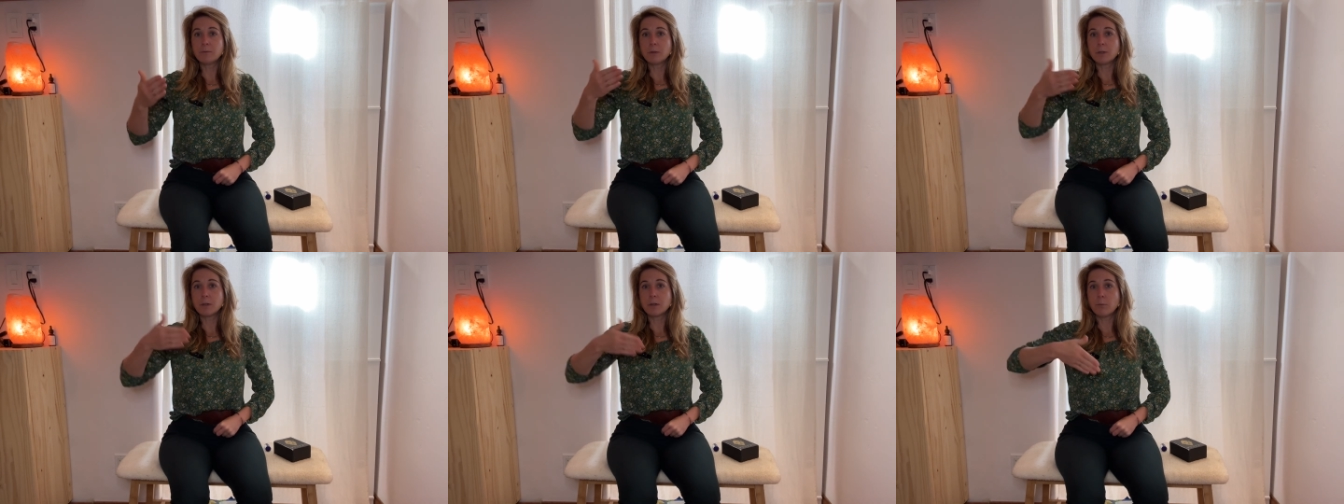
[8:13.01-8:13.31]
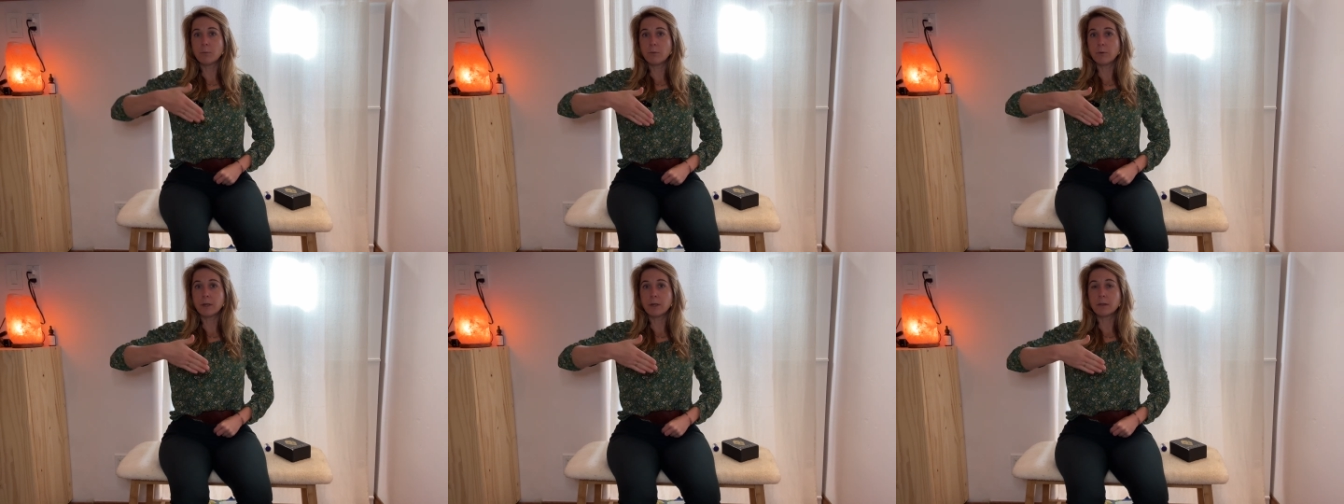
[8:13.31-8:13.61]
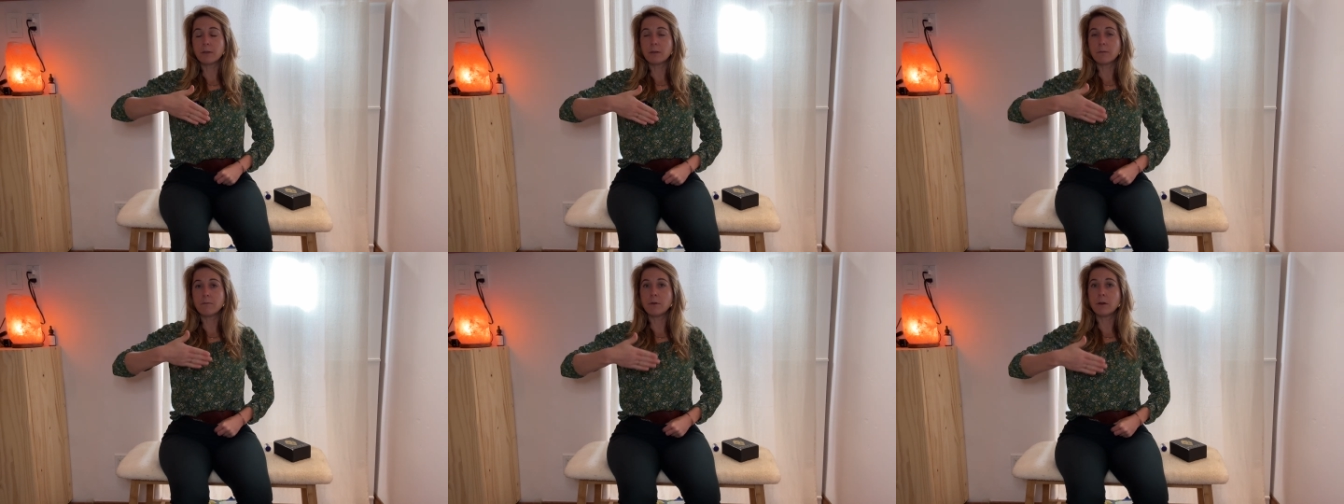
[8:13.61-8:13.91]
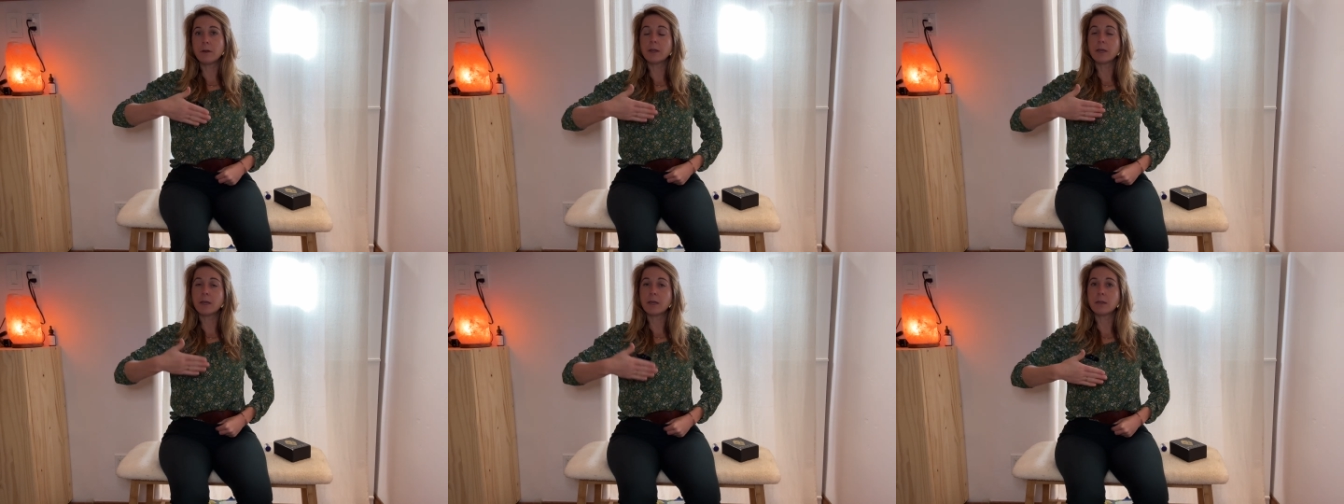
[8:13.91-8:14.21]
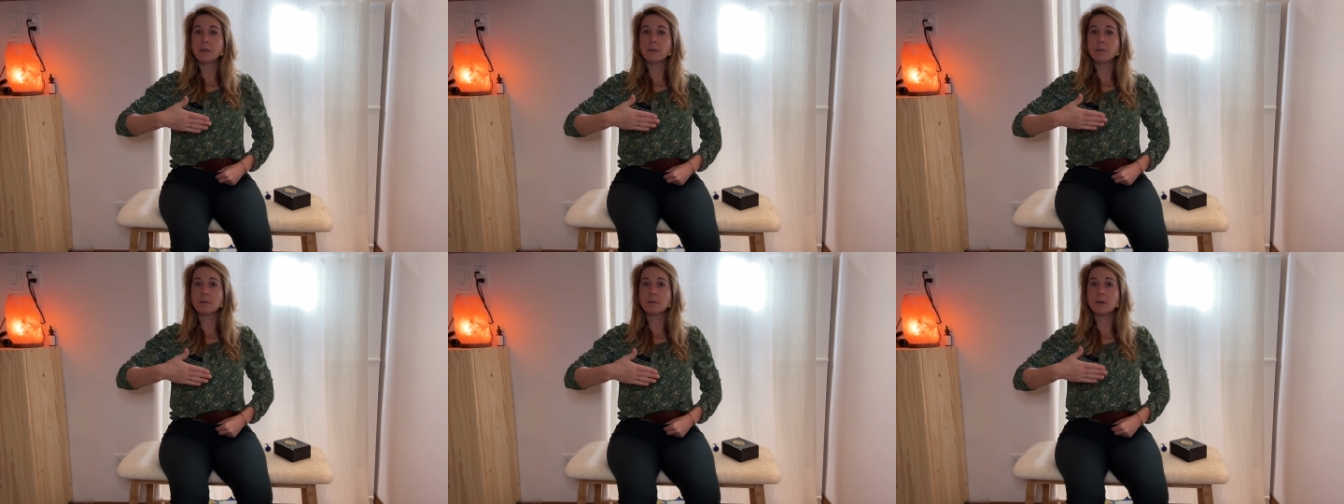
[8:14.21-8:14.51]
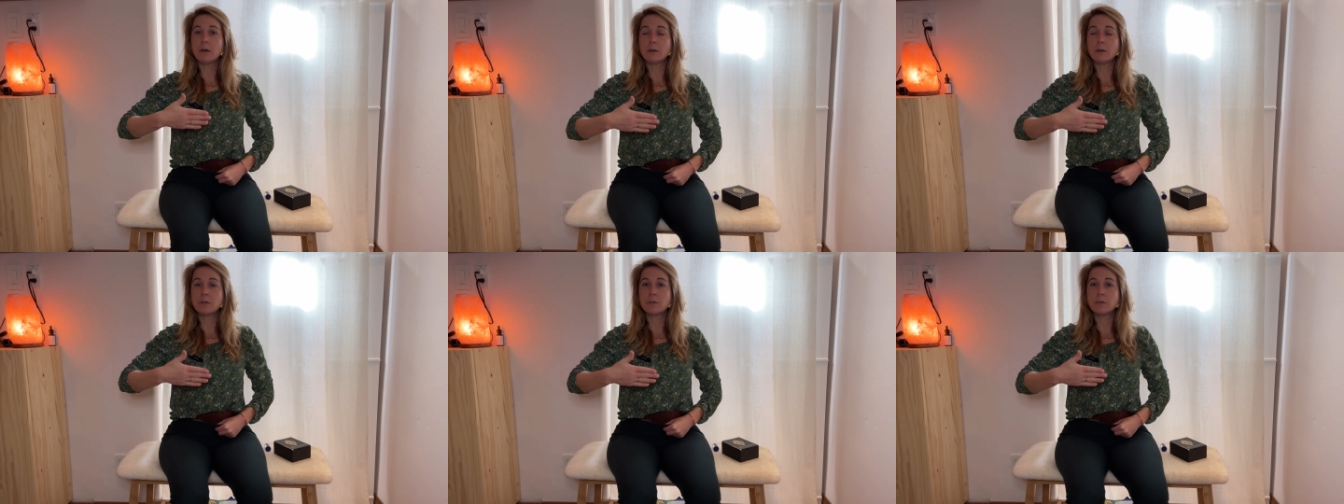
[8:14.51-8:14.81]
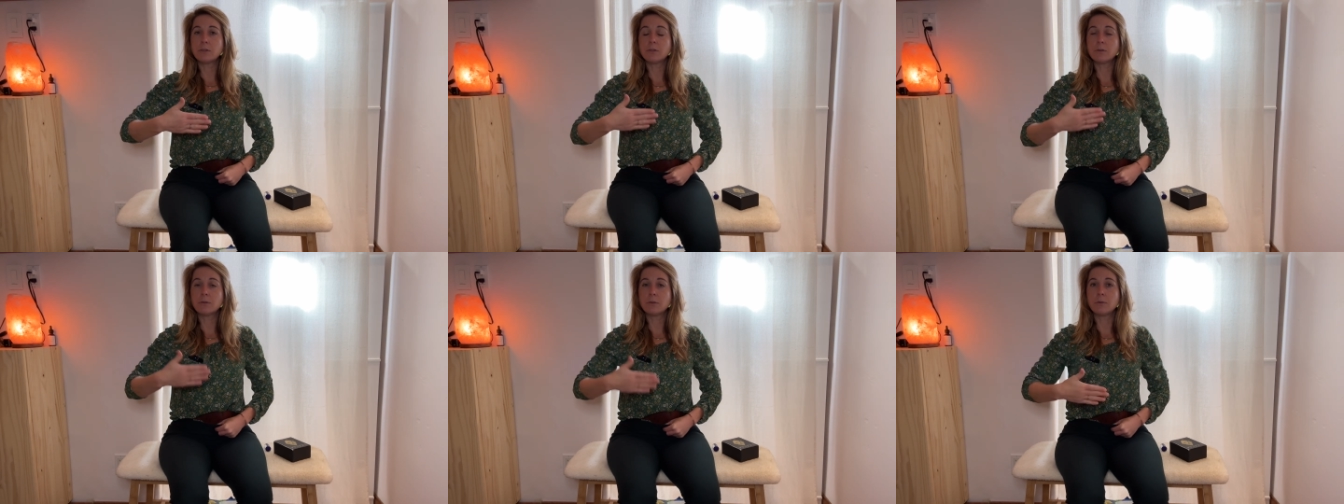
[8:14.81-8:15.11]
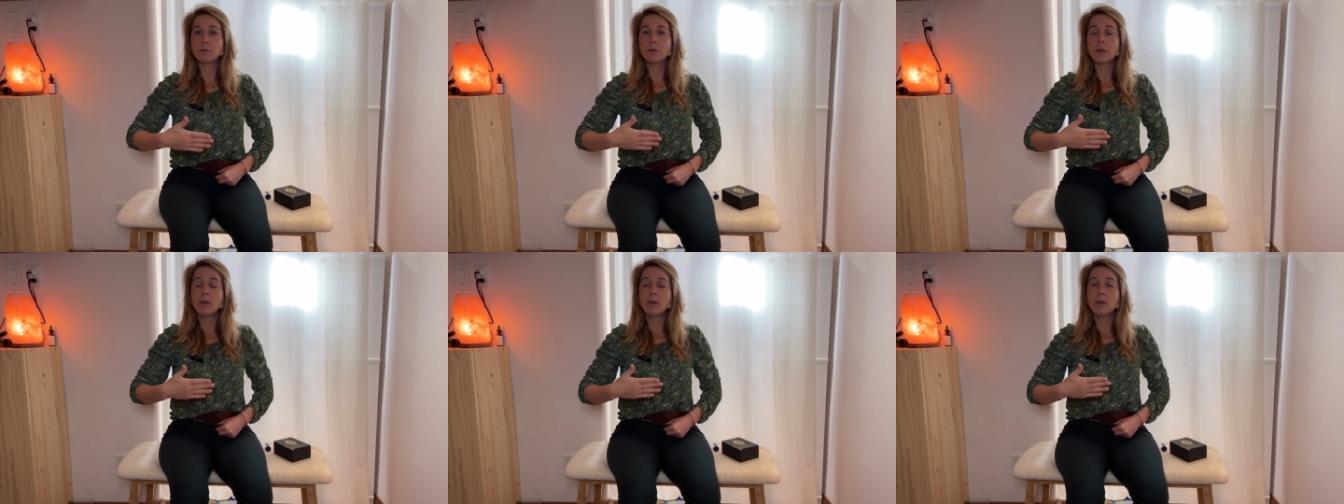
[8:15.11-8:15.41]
We're going to bring the front hand onto